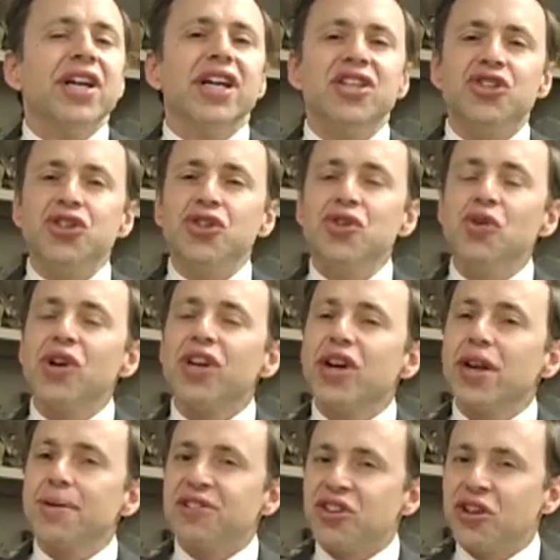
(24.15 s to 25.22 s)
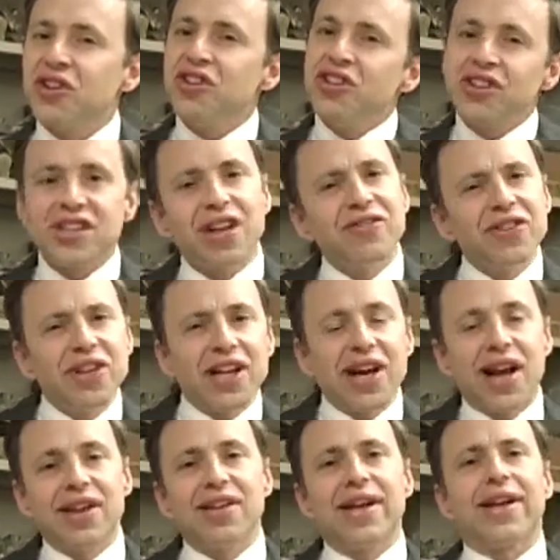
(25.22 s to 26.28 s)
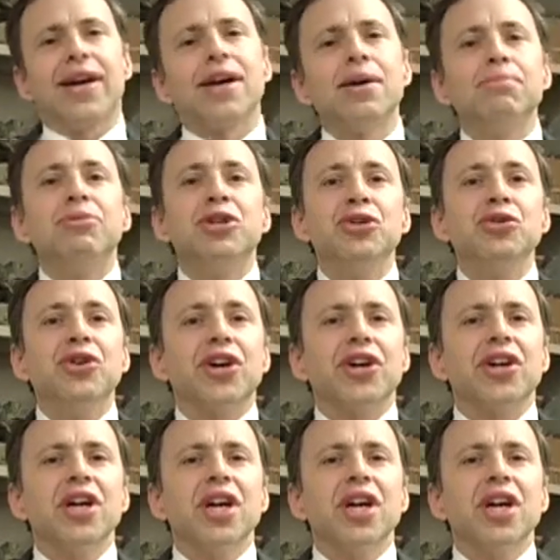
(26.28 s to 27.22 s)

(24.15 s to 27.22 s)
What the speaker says: is you are going to turn yourself into kind of like a computer.